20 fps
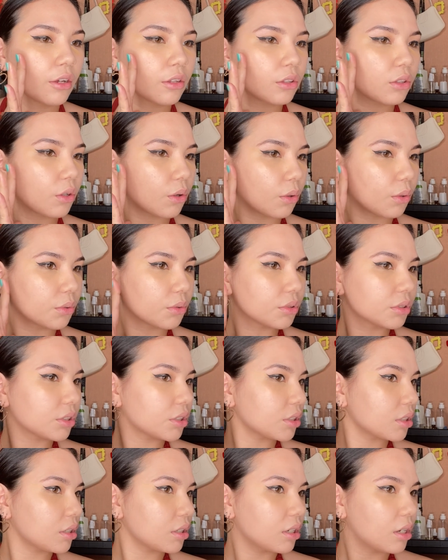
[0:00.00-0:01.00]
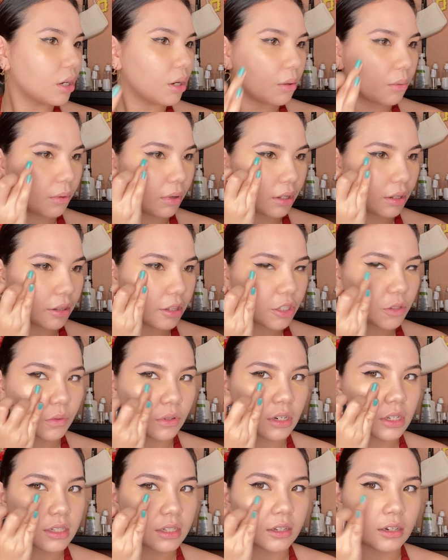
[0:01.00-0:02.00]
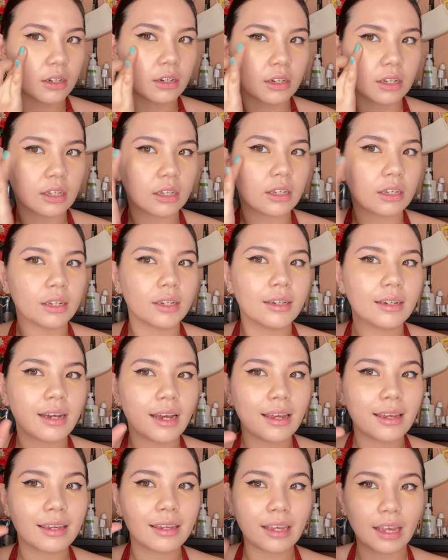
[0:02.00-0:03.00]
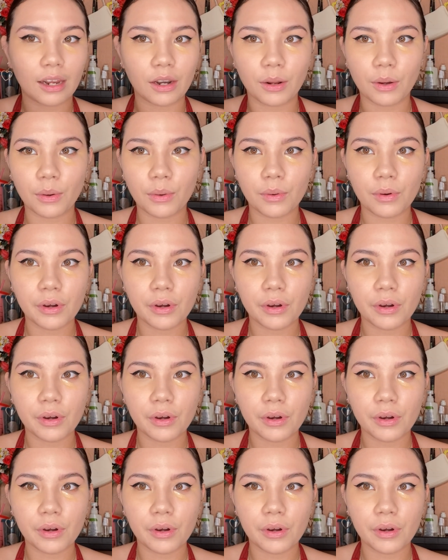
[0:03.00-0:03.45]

tones while this one is suddenly yellow.